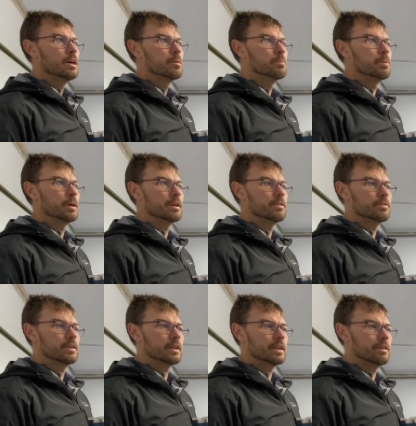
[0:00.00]
but
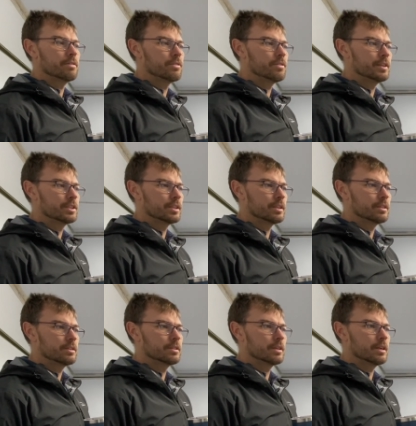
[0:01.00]
very
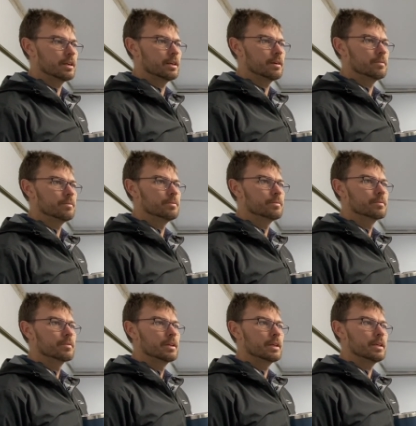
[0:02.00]
efficient um,
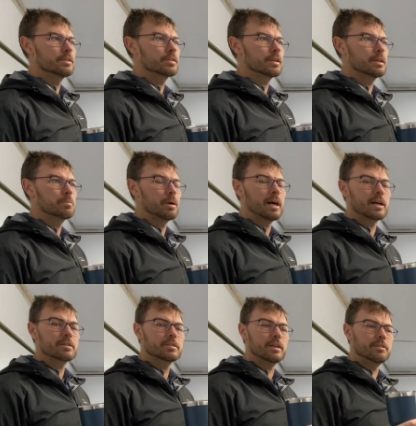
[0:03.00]
insulated
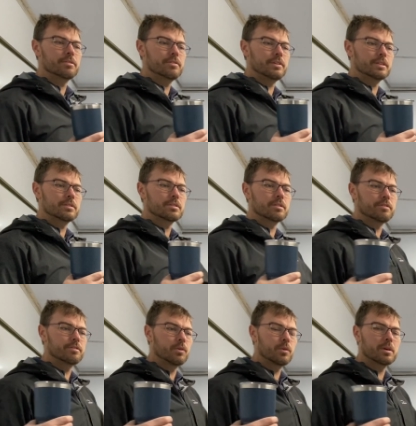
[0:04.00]
box that fits the
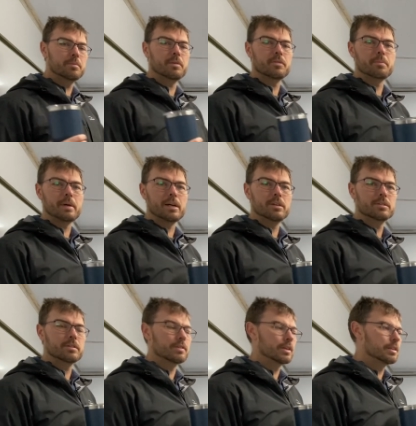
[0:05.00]
form of the balance
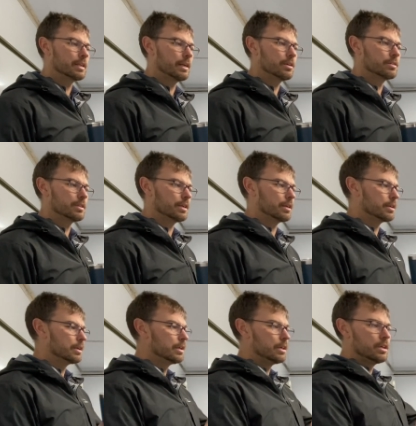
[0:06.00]
of the containers
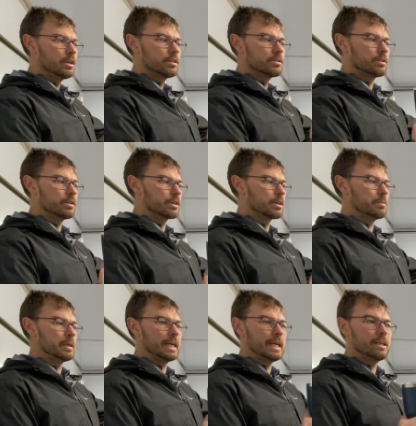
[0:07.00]
here. So there can
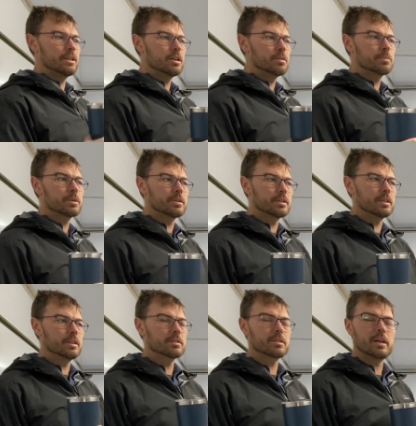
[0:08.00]
be n number of
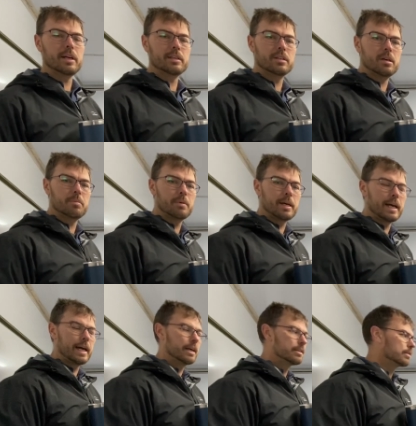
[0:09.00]
these lined up
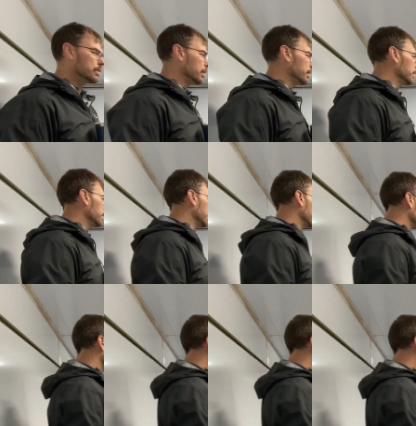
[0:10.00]
at uh, any